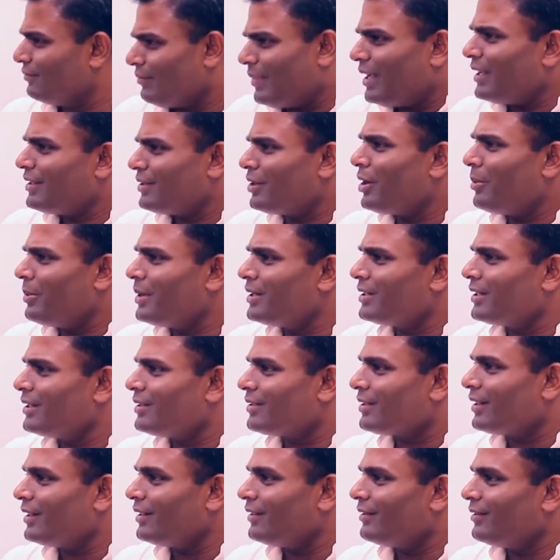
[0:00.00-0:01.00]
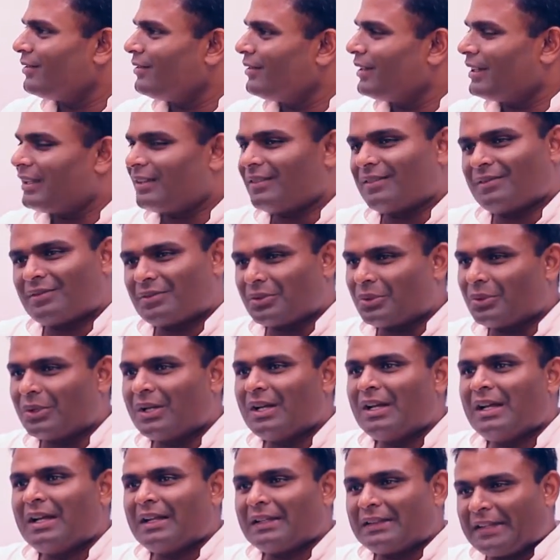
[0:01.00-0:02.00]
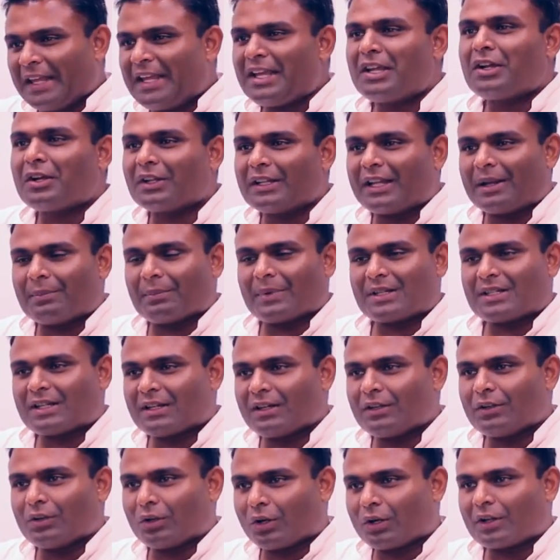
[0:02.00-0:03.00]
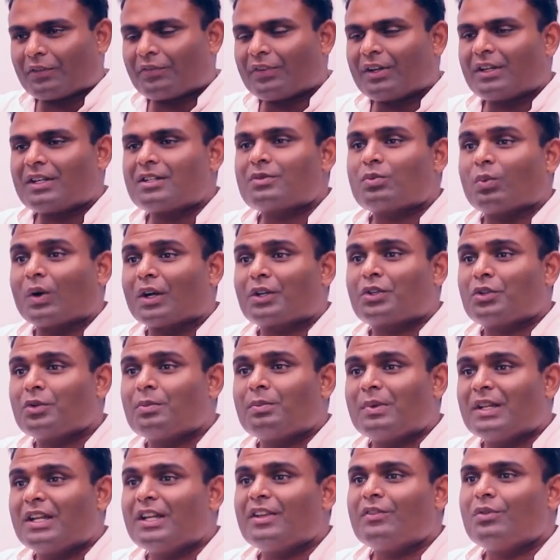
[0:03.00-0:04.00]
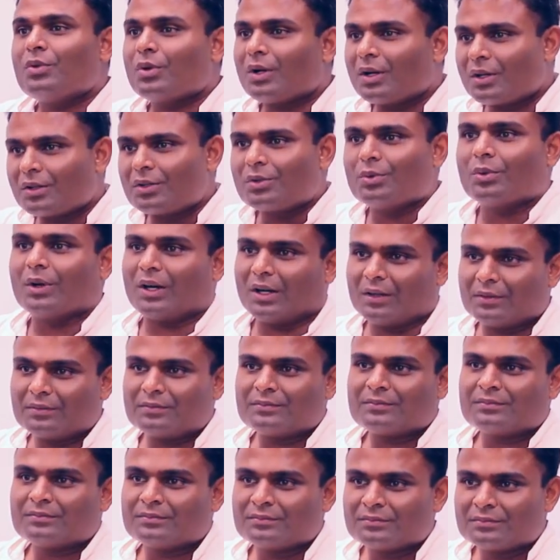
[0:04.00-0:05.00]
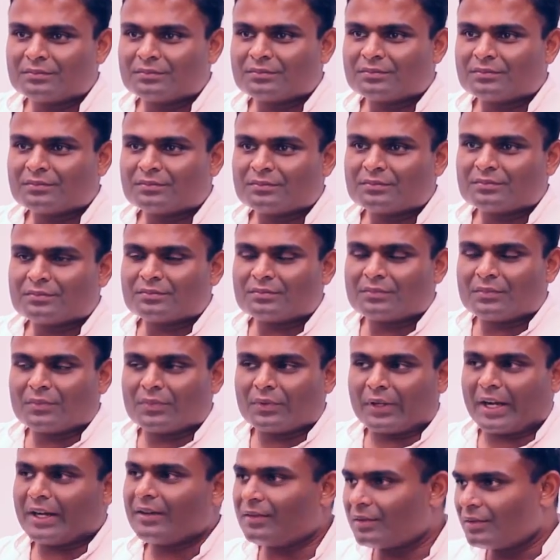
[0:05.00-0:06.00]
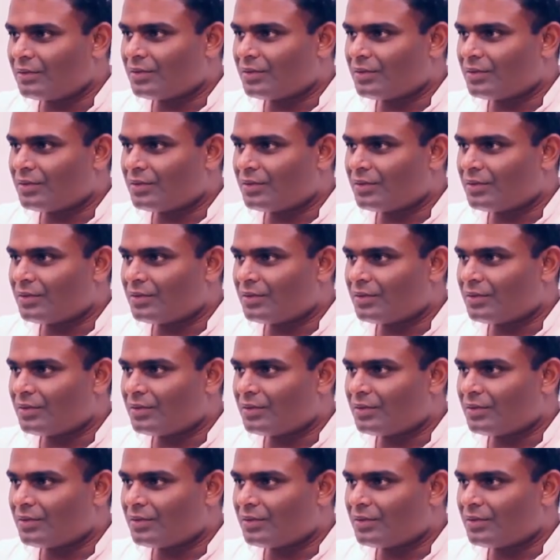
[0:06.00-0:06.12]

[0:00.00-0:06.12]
Makes common sense, right? So think of that. A lot of it is what you believe you are. Great.